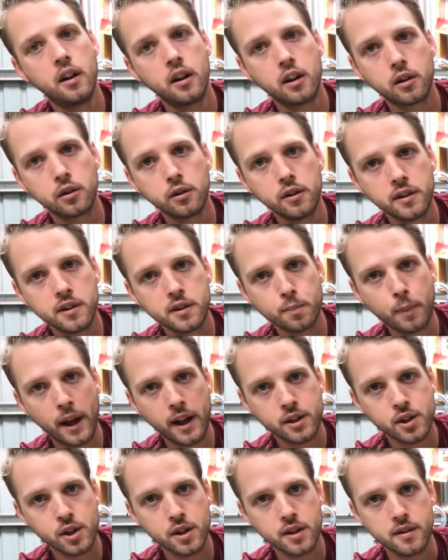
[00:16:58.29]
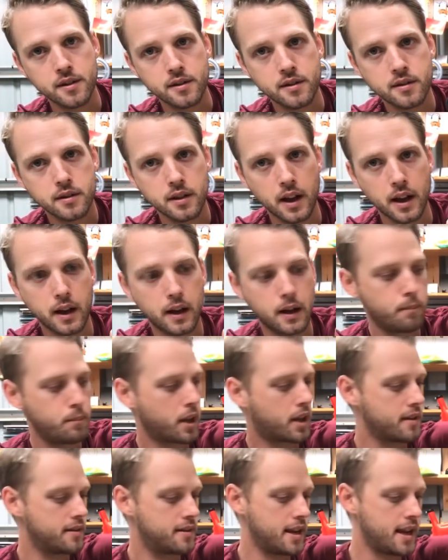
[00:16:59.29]
glueless patches,
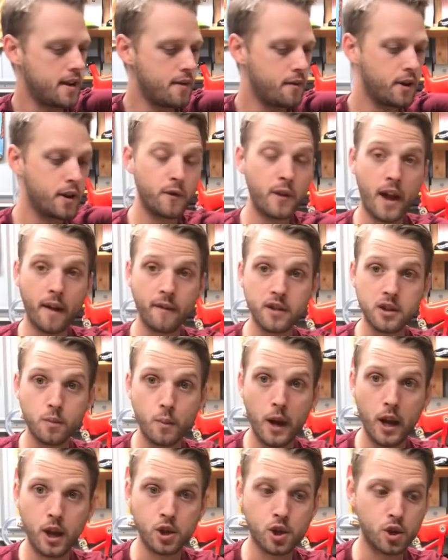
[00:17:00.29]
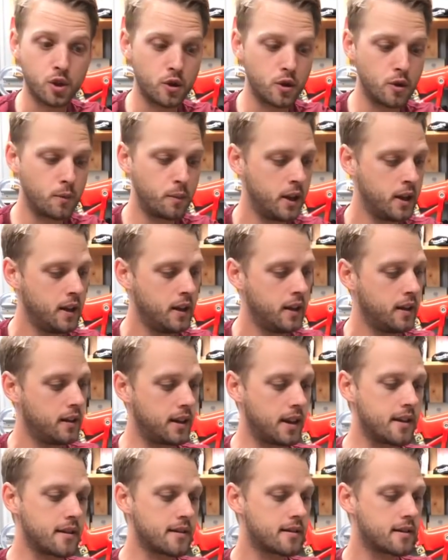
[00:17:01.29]
because even if you have a spare tube,
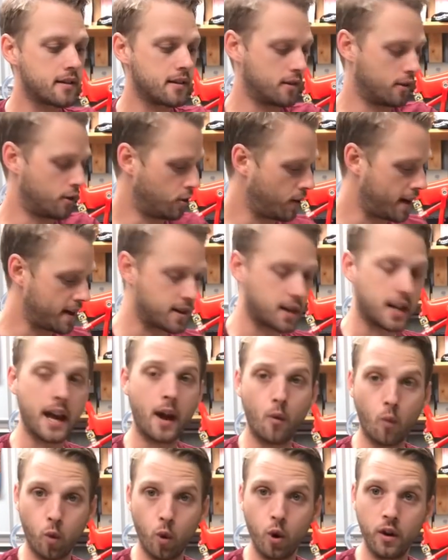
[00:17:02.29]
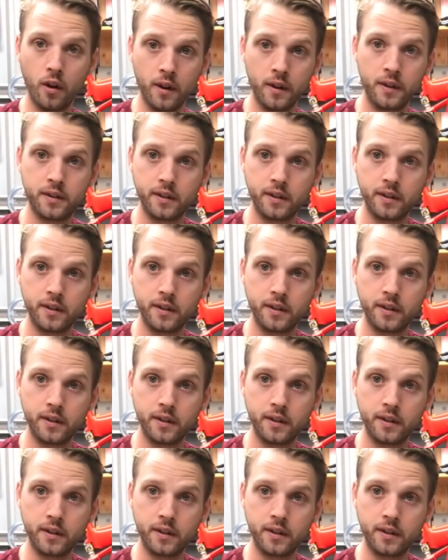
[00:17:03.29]
things can always get worse.